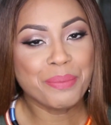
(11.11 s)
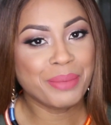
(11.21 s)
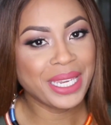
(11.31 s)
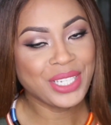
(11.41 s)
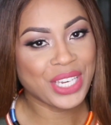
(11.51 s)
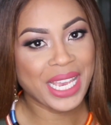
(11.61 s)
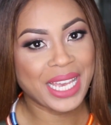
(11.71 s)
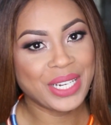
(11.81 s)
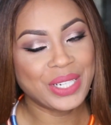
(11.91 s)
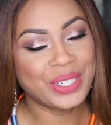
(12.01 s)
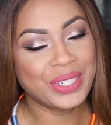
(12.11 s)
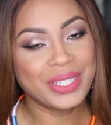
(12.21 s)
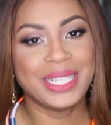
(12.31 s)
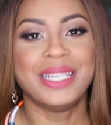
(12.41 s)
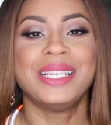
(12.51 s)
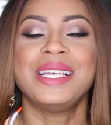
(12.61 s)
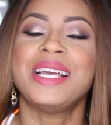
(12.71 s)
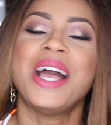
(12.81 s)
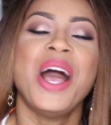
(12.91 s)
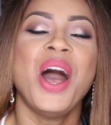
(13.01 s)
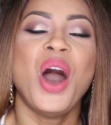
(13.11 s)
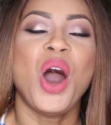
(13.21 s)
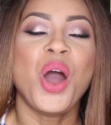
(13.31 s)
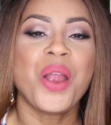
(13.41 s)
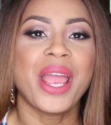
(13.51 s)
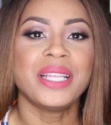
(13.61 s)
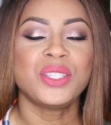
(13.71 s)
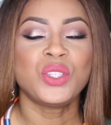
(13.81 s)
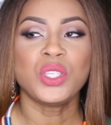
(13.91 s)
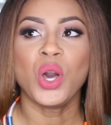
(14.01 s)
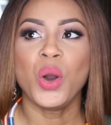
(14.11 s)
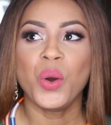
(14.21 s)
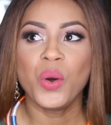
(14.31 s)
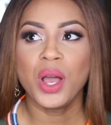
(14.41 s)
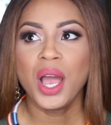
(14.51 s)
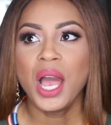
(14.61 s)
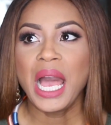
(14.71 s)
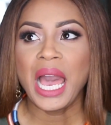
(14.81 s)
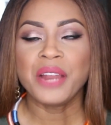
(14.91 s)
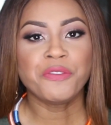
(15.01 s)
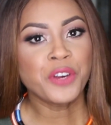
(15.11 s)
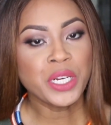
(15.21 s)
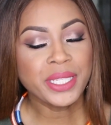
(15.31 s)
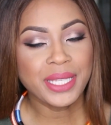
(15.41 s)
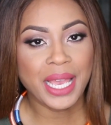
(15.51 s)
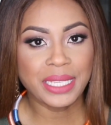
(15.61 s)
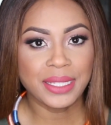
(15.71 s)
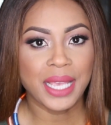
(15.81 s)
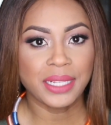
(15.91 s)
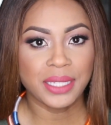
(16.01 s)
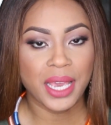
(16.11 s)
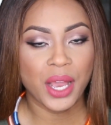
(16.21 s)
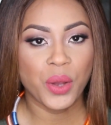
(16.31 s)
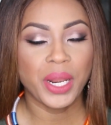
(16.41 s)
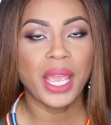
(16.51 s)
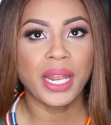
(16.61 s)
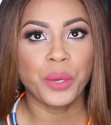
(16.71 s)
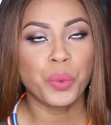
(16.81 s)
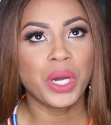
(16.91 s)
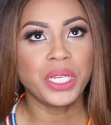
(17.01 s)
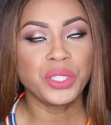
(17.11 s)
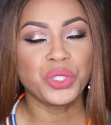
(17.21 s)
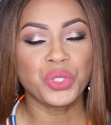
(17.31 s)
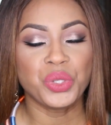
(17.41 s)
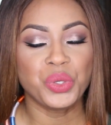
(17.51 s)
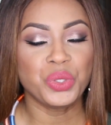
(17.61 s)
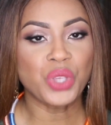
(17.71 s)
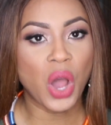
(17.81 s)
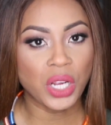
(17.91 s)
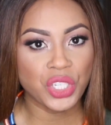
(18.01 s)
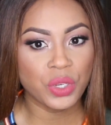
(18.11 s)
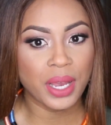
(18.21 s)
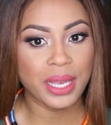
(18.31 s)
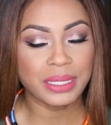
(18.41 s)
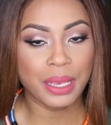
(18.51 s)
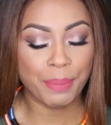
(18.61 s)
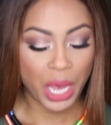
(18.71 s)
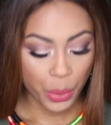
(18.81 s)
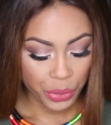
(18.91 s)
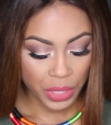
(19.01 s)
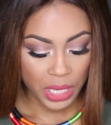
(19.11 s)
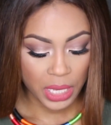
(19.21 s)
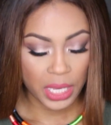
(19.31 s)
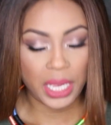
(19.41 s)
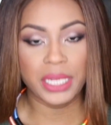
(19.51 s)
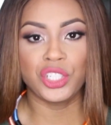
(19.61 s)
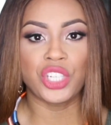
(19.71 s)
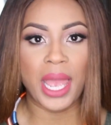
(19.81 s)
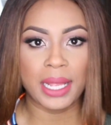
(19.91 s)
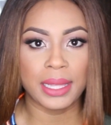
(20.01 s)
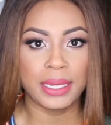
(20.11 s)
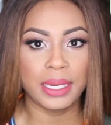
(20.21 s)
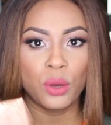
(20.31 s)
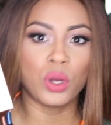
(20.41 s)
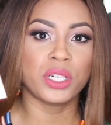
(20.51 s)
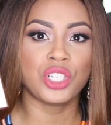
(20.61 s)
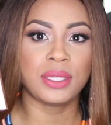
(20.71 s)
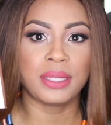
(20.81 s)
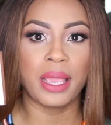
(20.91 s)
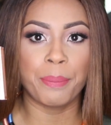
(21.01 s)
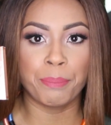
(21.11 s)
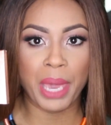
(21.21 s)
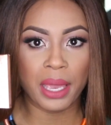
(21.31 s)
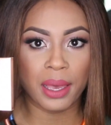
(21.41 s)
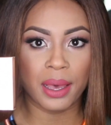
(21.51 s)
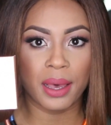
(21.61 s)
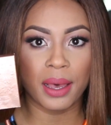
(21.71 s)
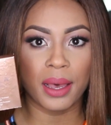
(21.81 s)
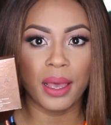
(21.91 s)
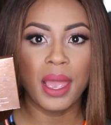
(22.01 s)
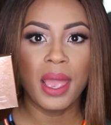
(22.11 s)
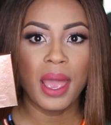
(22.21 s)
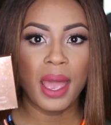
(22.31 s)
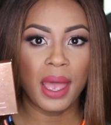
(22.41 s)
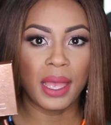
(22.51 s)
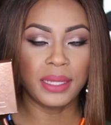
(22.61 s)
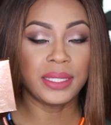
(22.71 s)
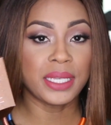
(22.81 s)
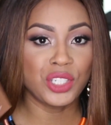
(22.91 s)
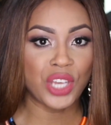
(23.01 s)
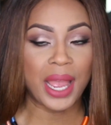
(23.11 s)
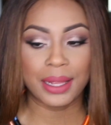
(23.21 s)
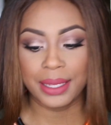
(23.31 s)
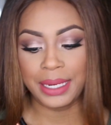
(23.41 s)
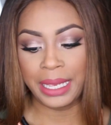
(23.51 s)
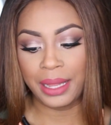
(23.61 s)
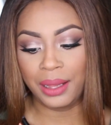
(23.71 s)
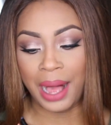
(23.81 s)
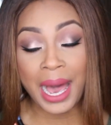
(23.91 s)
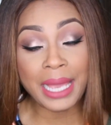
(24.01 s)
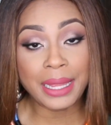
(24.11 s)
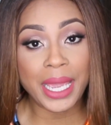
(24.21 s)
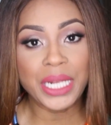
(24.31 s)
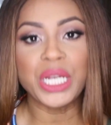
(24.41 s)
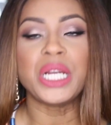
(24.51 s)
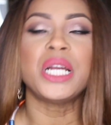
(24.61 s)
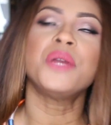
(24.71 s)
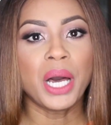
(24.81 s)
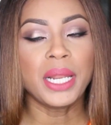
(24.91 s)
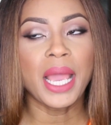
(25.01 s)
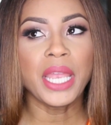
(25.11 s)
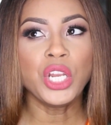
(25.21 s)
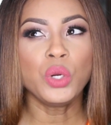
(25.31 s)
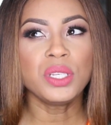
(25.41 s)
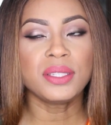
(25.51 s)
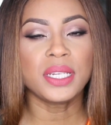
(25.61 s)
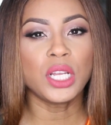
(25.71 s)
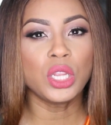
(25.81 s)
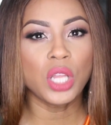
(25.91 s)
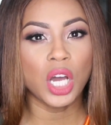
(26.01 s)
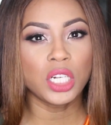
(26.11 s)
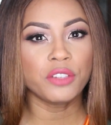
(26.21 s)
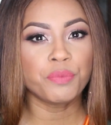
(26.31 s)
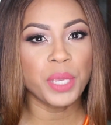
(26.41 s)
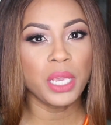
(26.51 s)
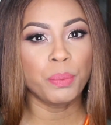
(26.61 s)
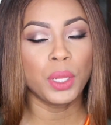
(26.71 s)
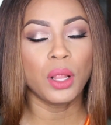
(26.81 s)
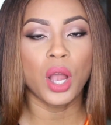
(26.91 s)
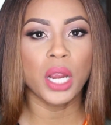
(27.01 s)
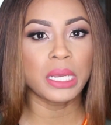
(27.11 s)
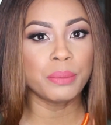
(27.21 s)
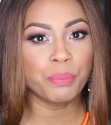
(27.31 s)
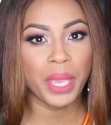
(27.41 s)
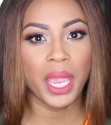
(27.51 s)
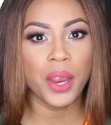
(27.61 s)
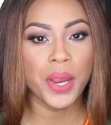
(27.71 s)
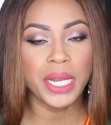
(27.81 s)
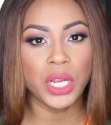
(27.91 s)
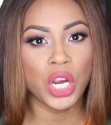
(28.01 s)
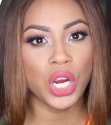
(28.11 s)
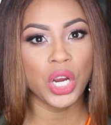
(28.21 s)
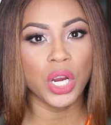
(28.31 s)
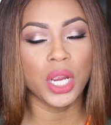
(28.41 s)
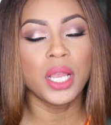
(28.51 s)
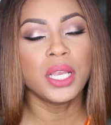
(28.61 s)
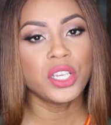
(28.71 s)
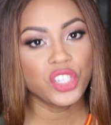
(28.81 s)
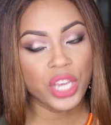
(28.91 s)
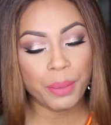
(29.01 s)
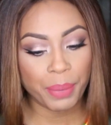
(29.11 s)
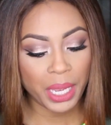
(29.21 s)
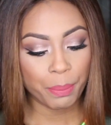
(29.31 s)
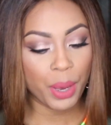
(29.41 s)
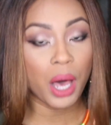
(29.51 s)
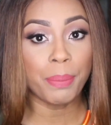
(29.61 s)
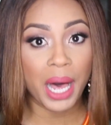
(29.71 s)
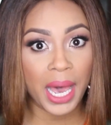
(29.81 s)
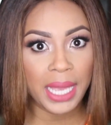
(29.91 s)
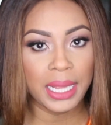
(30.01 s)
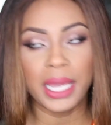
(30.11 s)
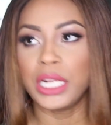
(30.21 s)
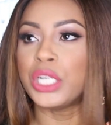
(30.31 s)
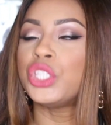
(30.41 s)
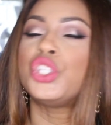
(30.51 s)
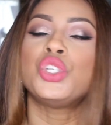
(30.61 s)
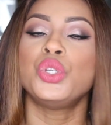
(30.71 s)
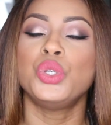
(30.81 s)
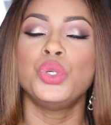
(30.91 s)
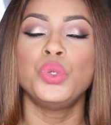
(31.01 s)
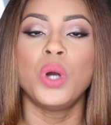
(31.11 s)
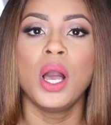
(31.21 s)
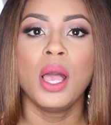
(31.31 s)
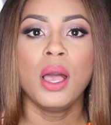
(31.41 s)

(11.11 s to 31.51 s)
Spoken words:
my channel. All right, so at first I sat down and I wanted to talk to you guys about the Jaclyn, or I should say Becca and Jaclyn Hill highlighter, but I noticed that a lot of people are comparing her Champagne Pop highlighter to